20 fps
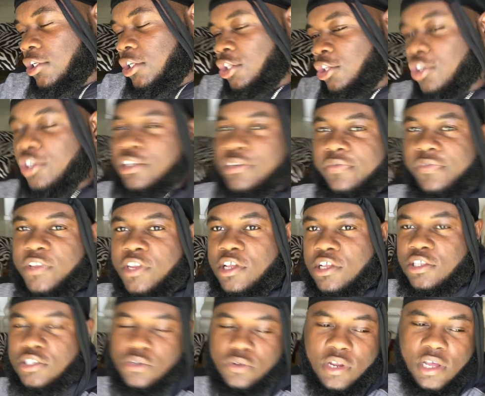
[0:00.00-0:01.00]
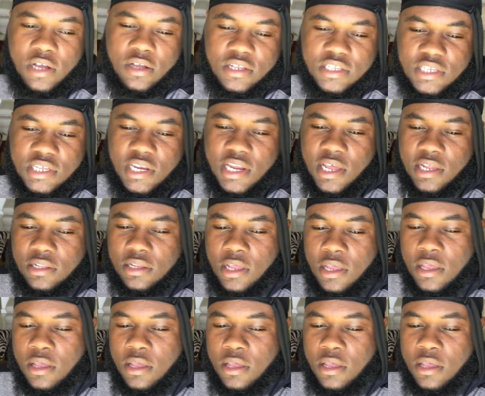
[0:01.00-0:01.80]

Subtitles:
to the video, so I'm not going to see that.